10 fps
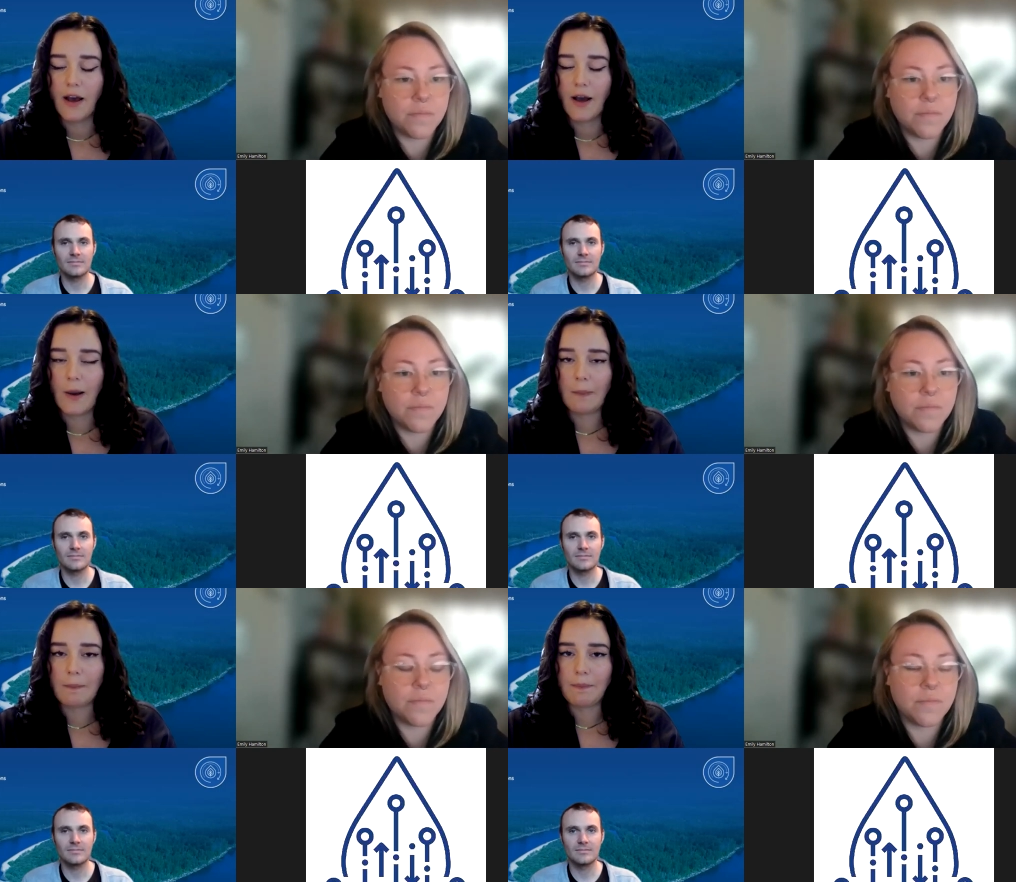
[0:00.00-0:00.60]

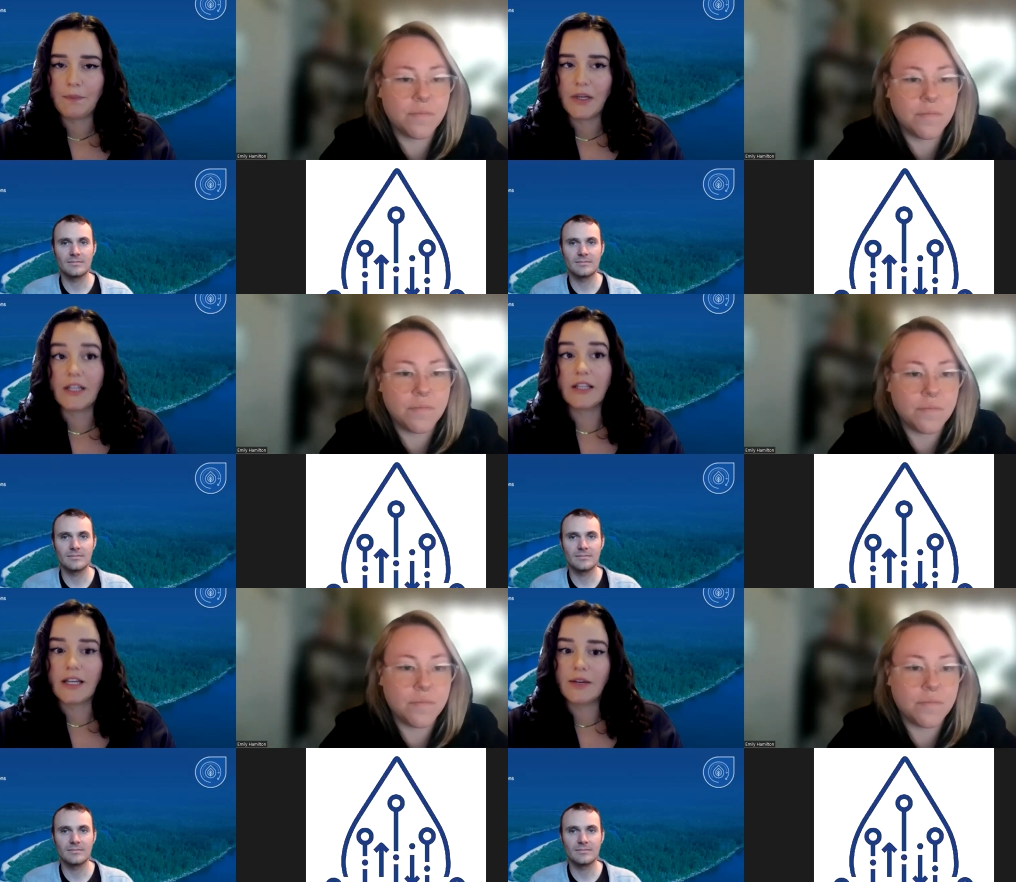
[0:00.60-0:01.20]

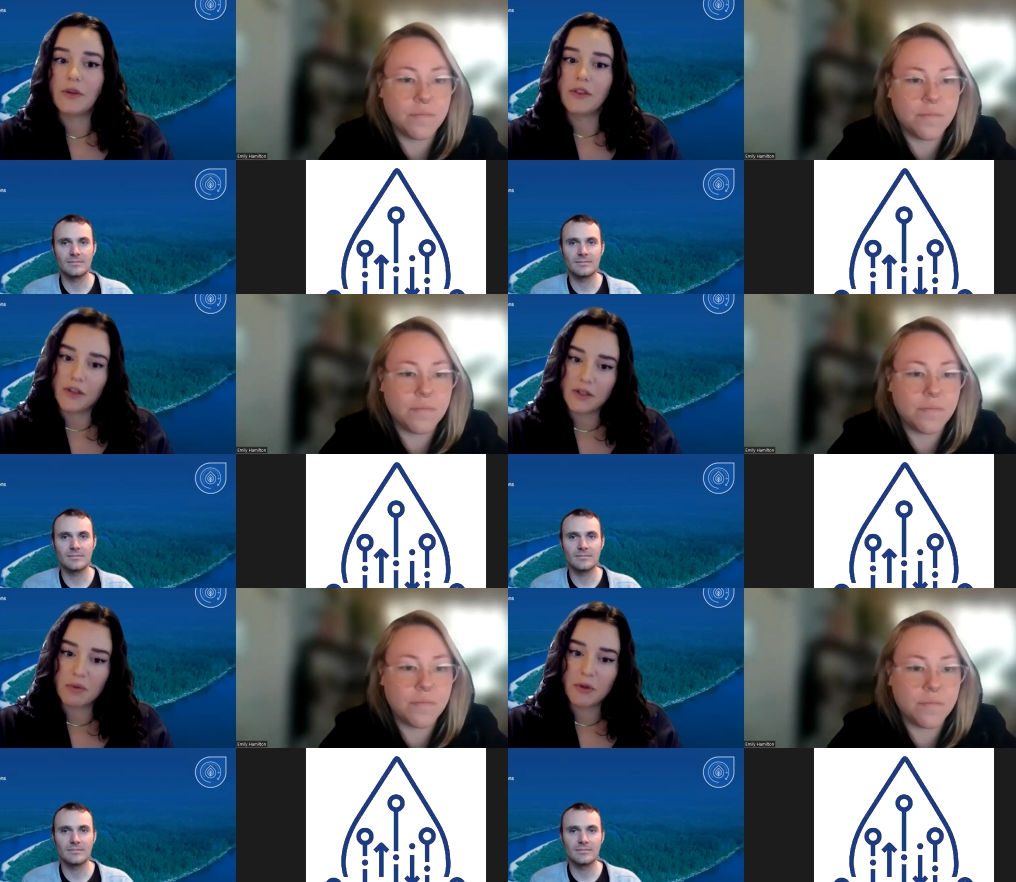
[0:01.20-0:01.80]
Speaker 1: But like with
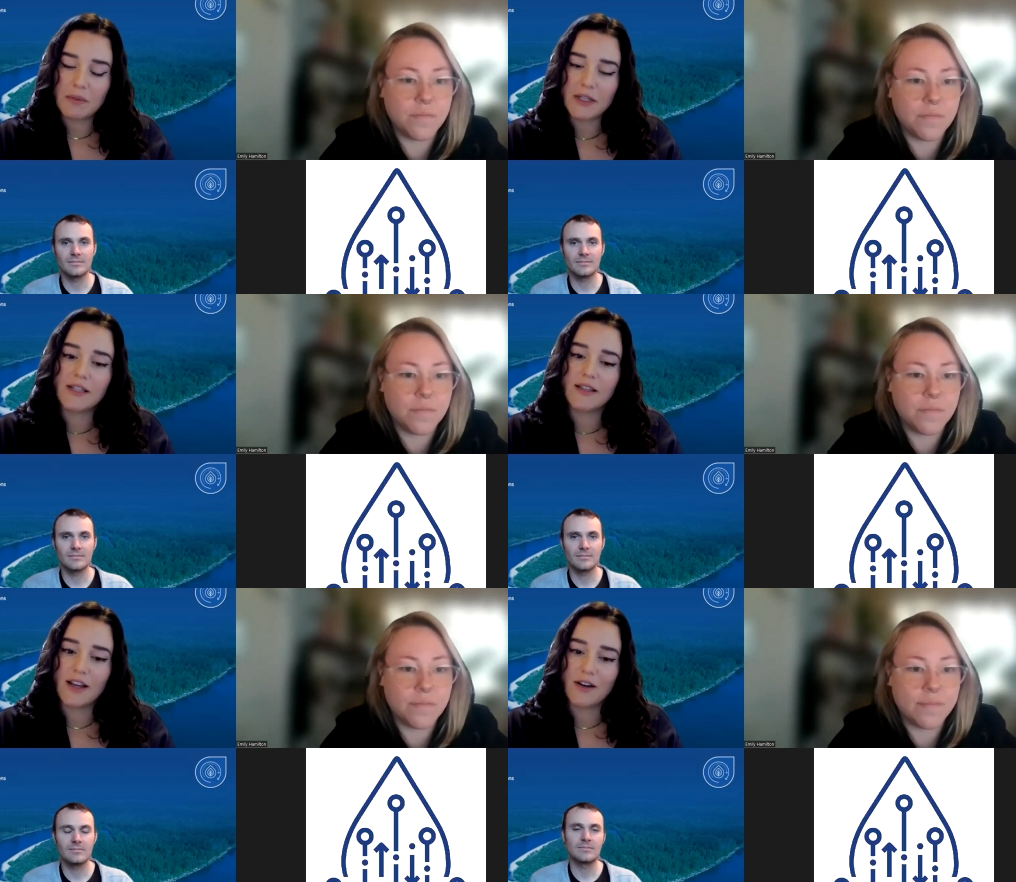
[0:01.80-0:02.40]
the
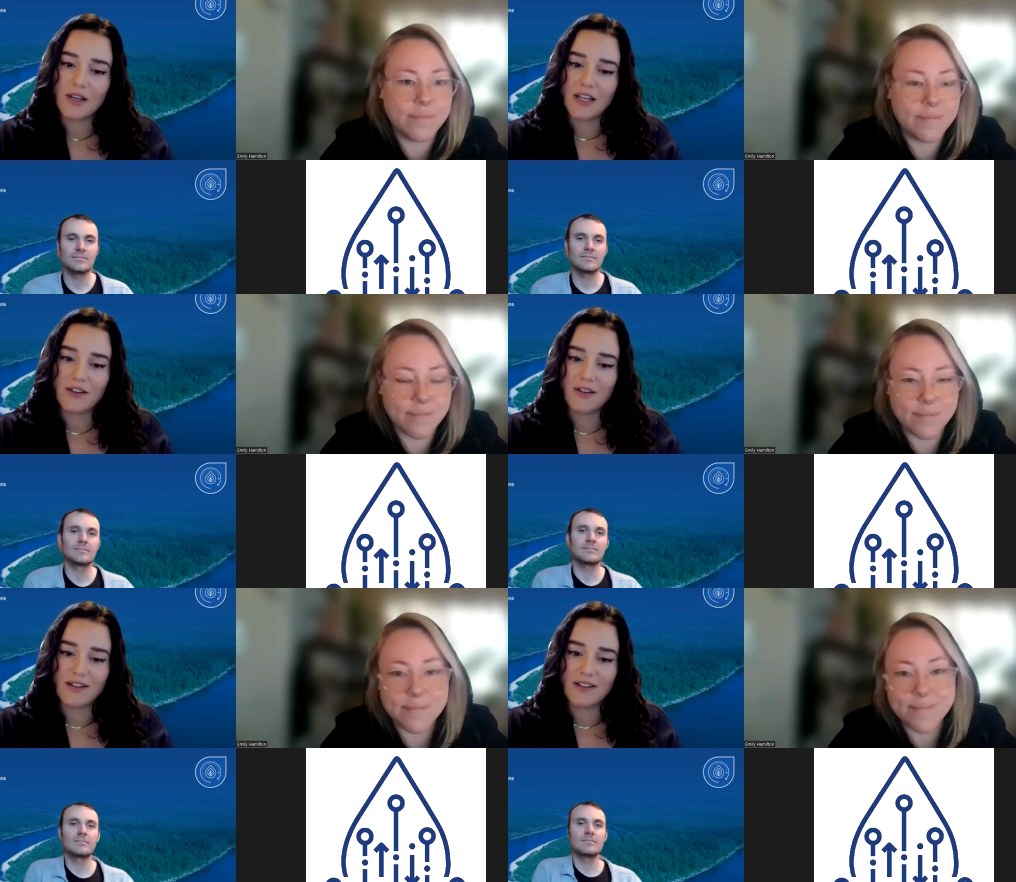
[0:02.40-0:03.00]
deployment that
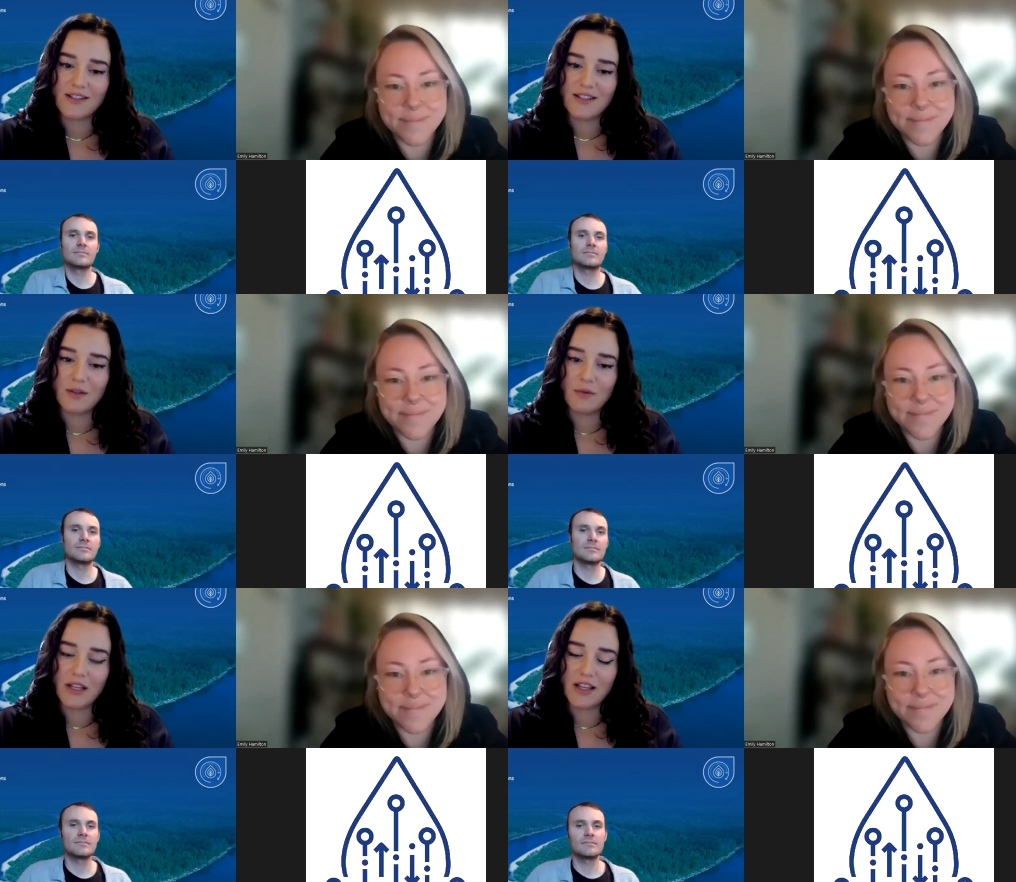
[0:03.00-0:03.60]
we
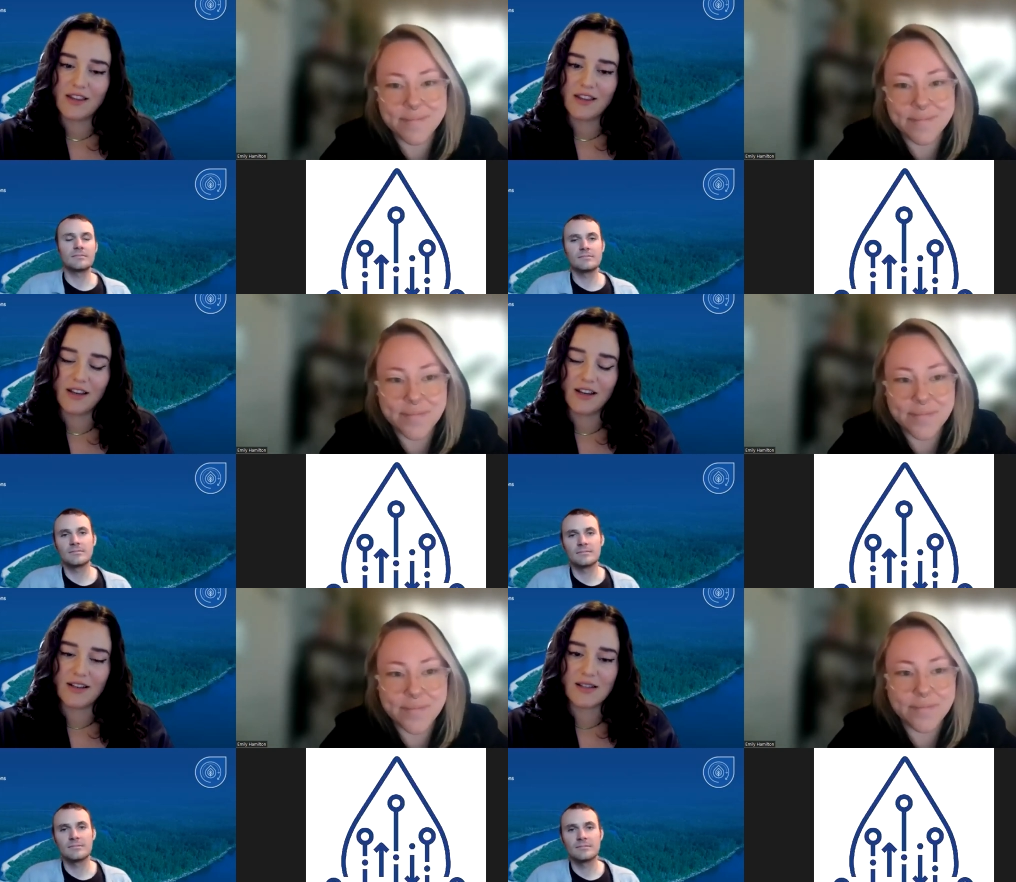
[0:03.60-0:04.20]
did with
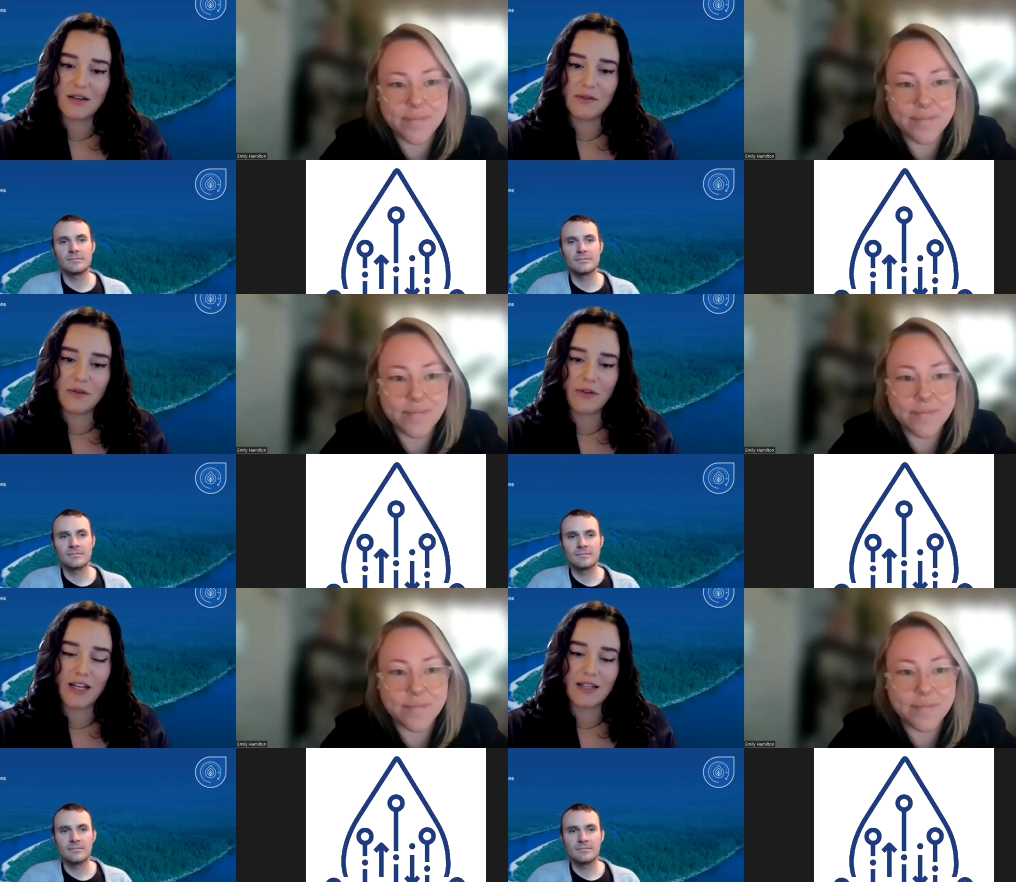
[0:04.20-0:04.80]
City of
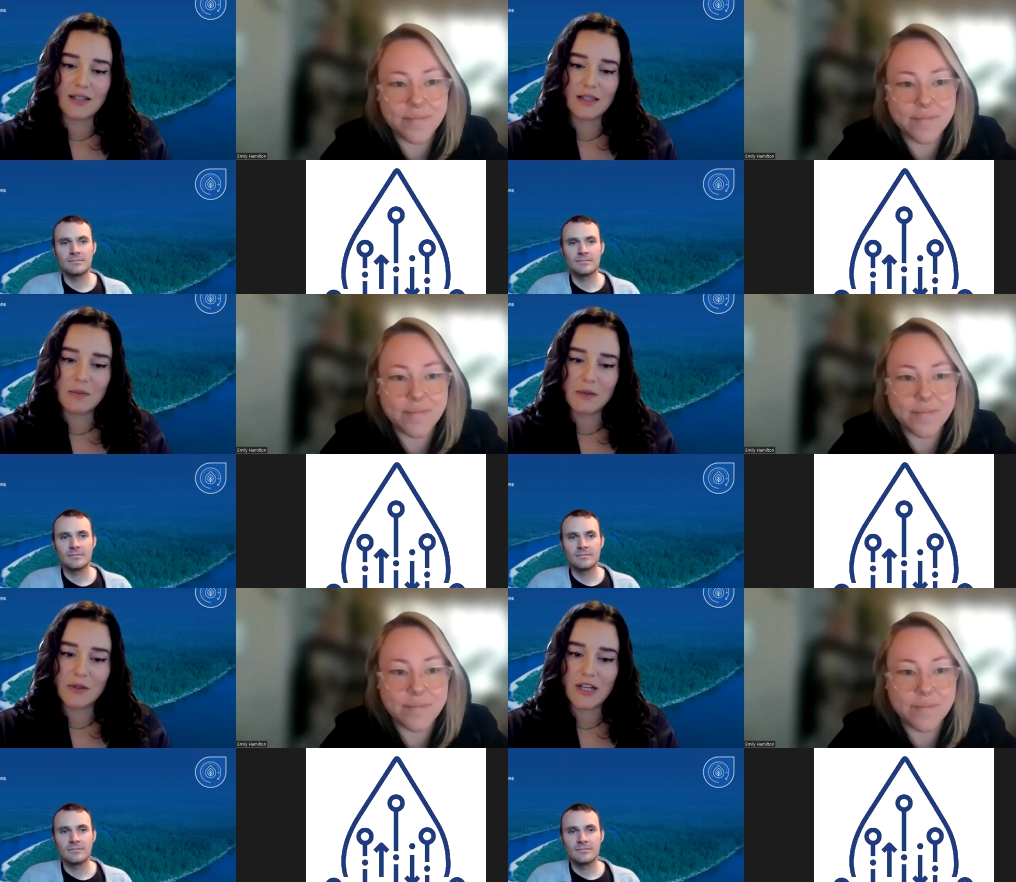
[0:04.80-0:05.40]
Defiance and
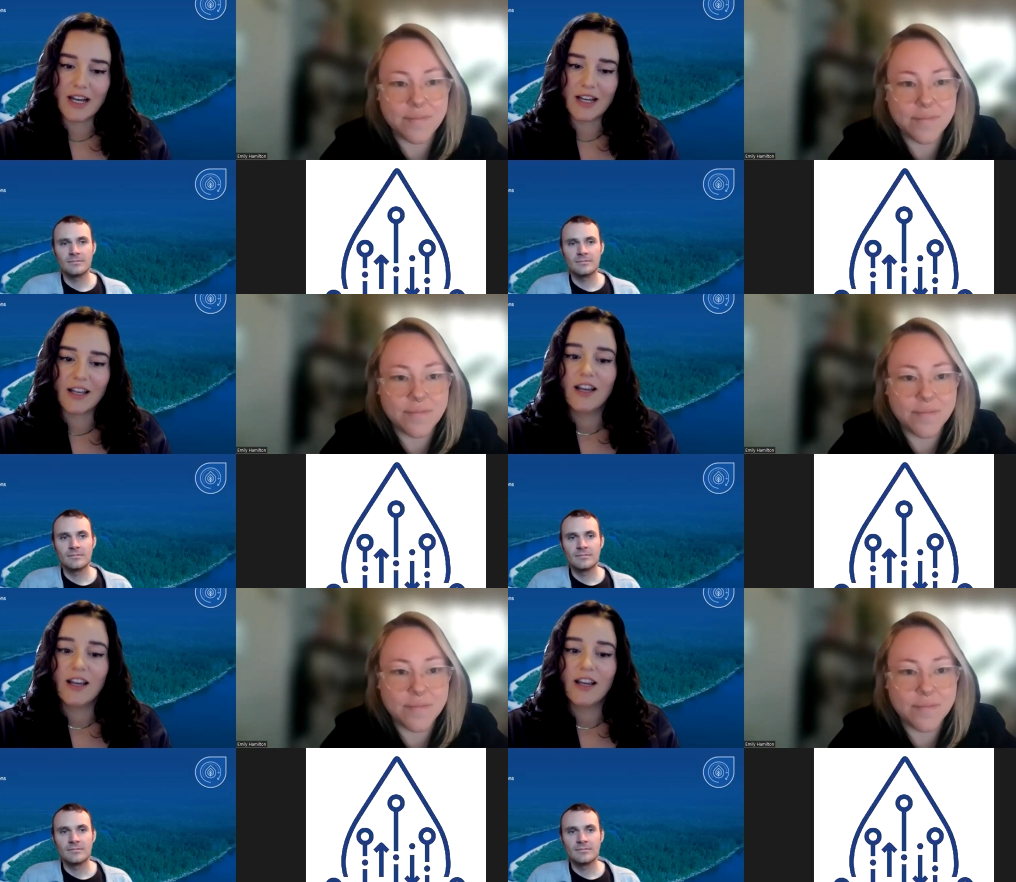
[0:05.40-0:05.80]
Limnotech